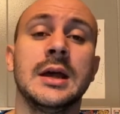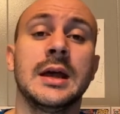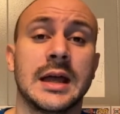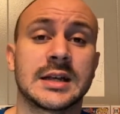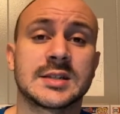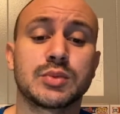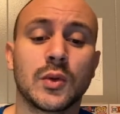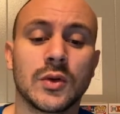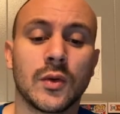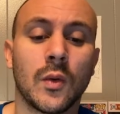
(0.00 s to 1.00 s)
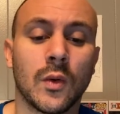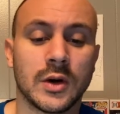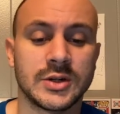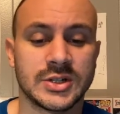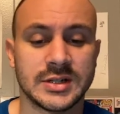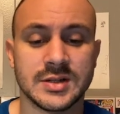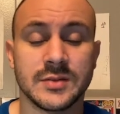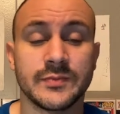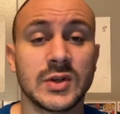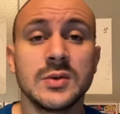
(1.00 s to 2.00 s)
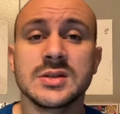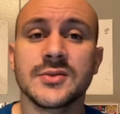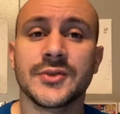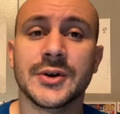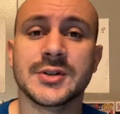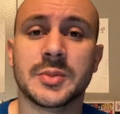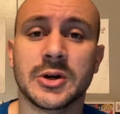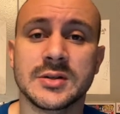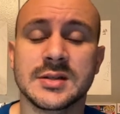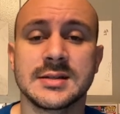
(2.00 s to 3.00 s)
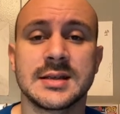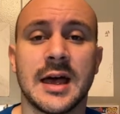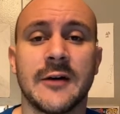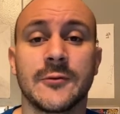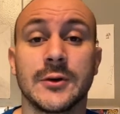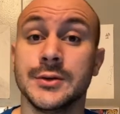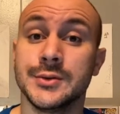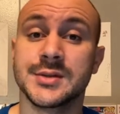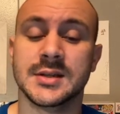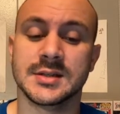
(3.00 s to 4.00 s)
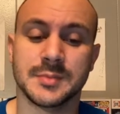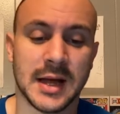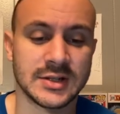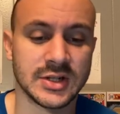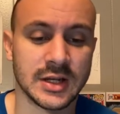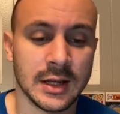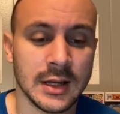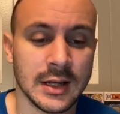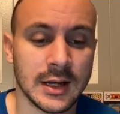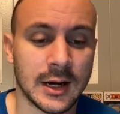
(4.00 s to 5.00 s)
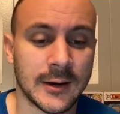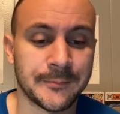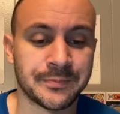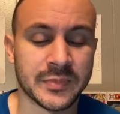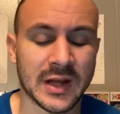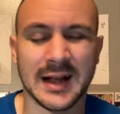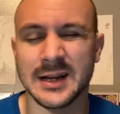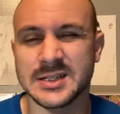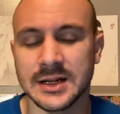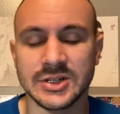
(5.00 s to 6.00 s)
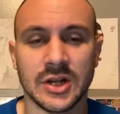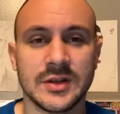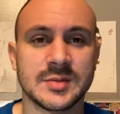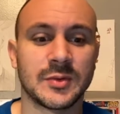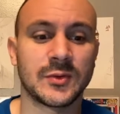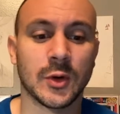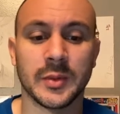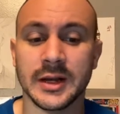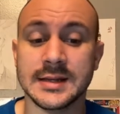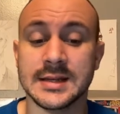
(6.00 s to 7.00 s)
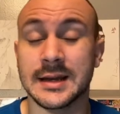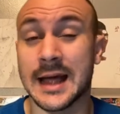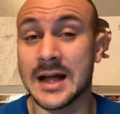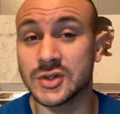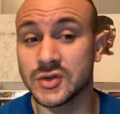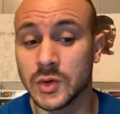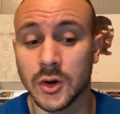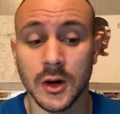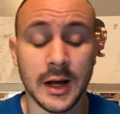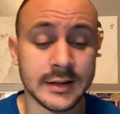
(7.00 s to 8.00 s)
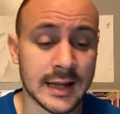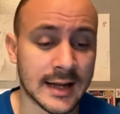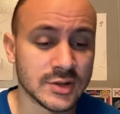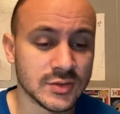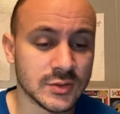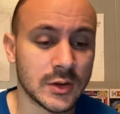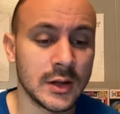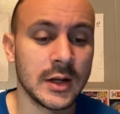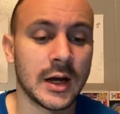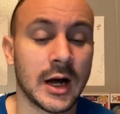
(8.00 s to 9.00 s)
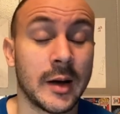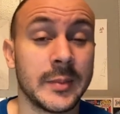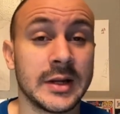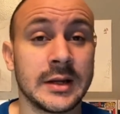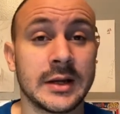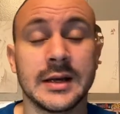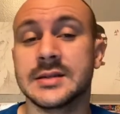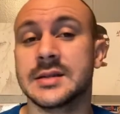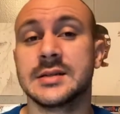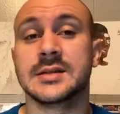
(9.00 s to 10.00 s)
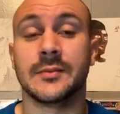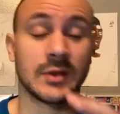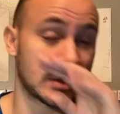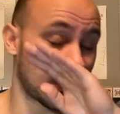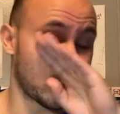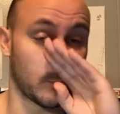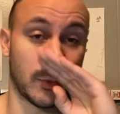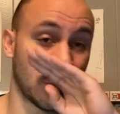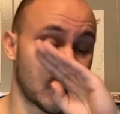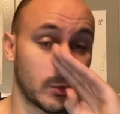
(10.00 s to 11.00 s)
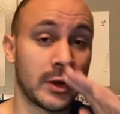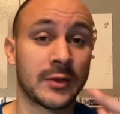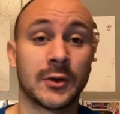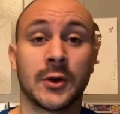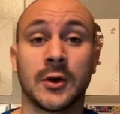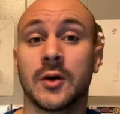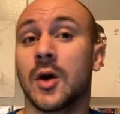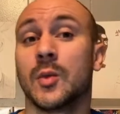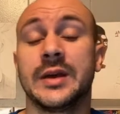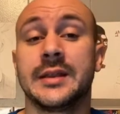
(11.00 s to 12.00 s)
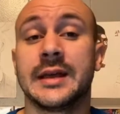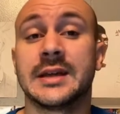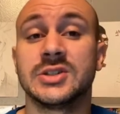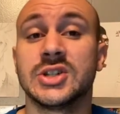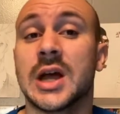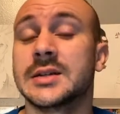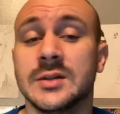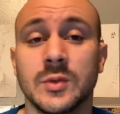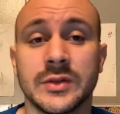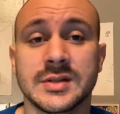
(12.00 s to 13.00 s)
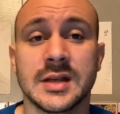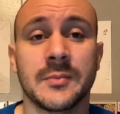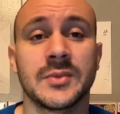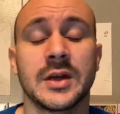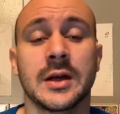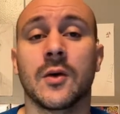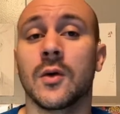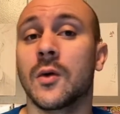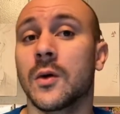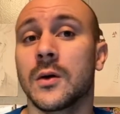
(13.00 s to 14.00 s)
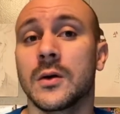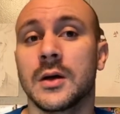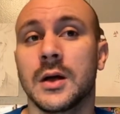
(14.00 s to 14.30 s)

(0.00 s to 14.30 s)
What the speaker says: Explore the origins. Who was the first person to ever use this magic? I kind of touched on this before, but is it natural or unnatural? Meaning, is it something that we're born with, or are we like injected with something, or